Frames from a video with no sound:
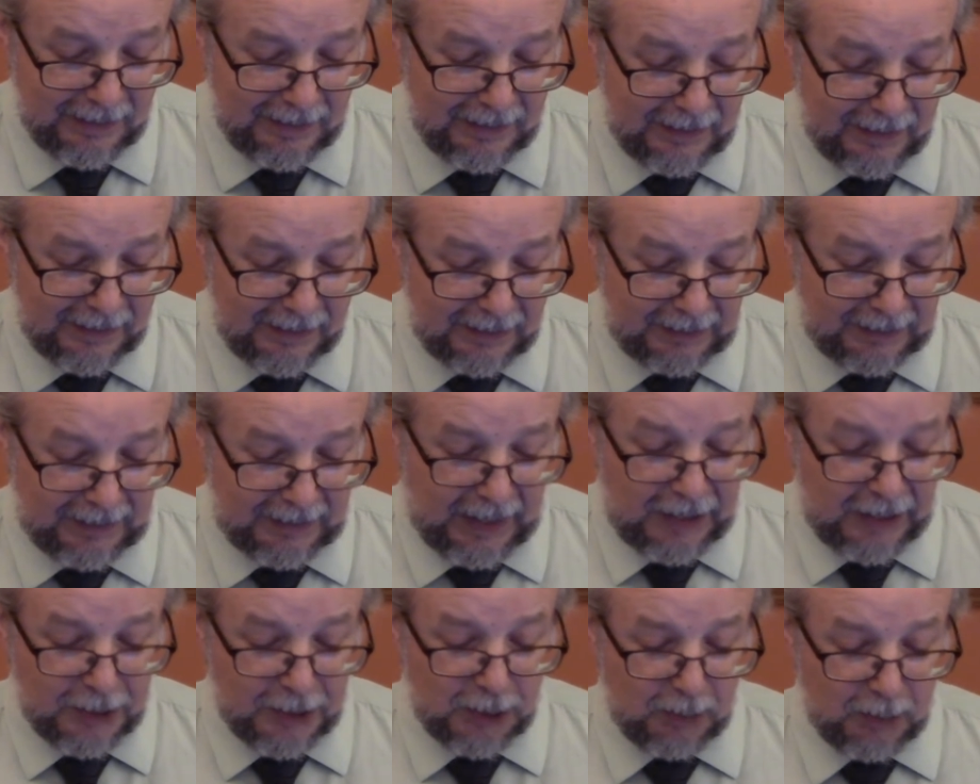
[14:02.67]
The
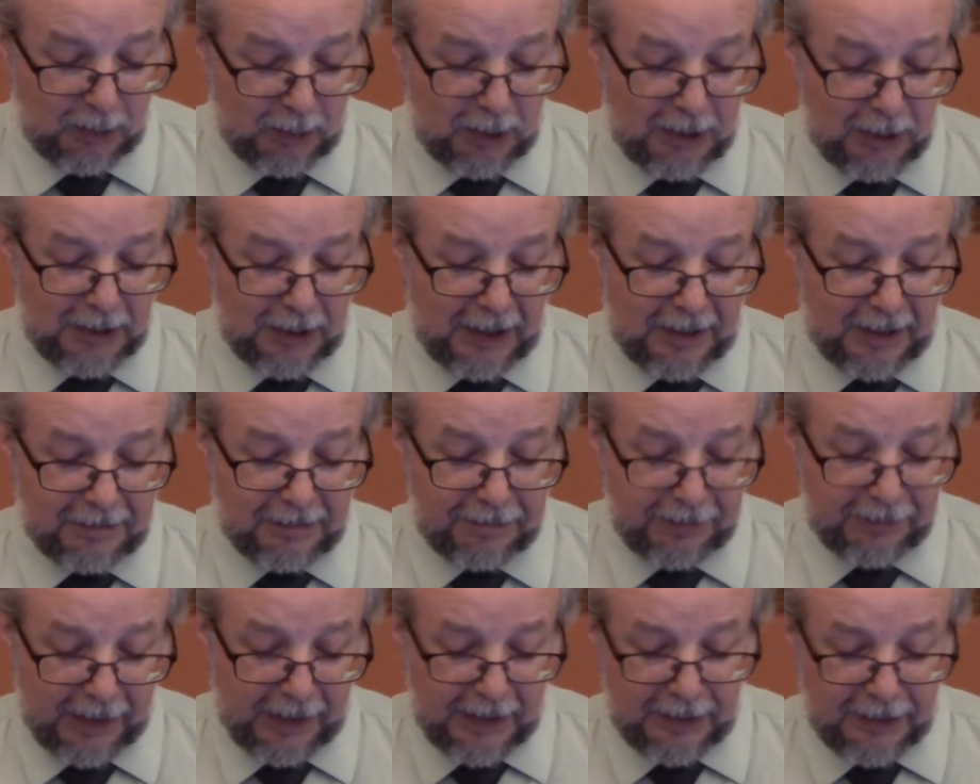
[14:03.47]
last word on
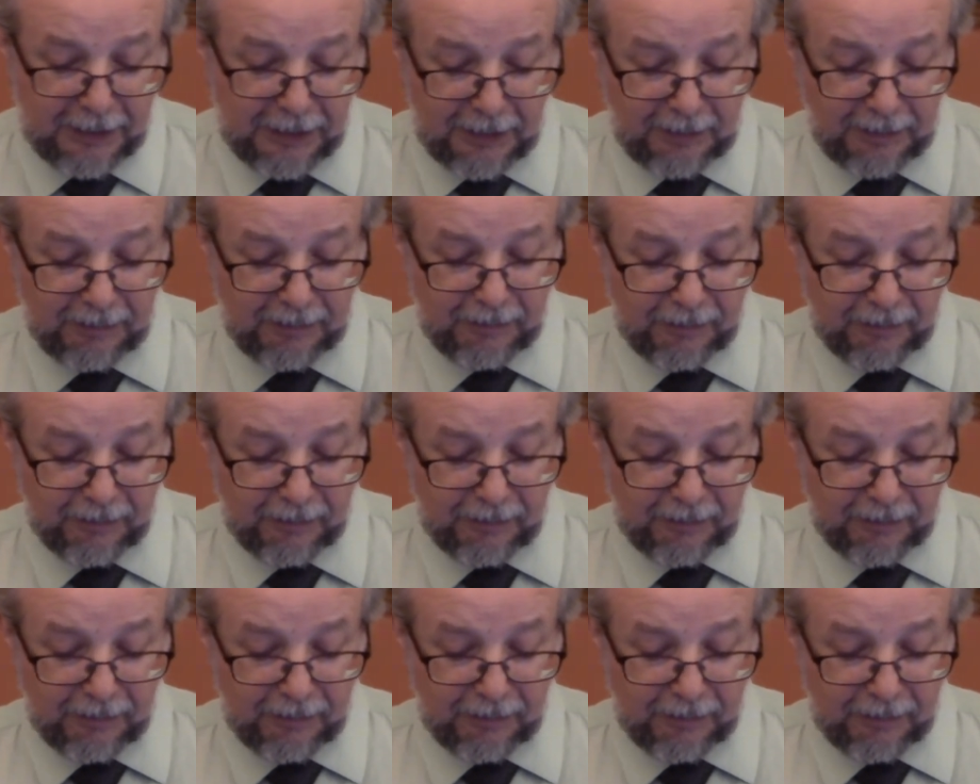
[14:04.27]
faith